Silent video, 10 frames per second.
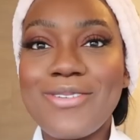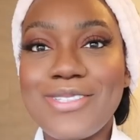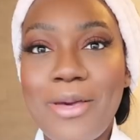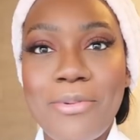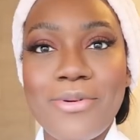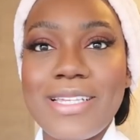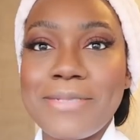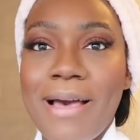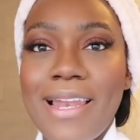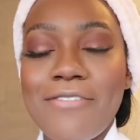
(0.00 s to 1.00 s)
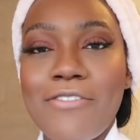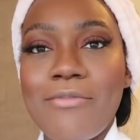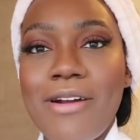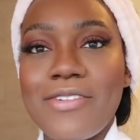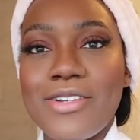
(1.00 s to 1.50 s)
Also bought this palette from
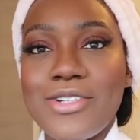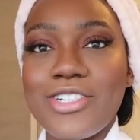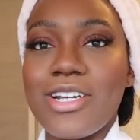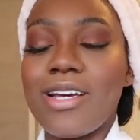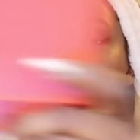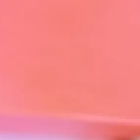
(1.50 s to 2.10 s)
Revolution.